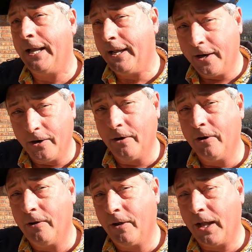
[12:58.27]

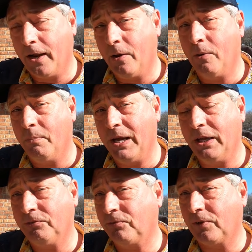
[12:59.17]
here at home
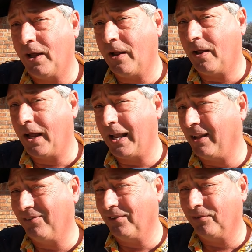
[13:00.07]
base, I, I
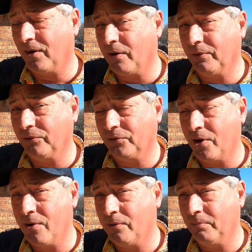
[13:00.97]
guess it's not real
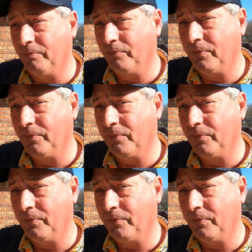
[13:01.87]
strong.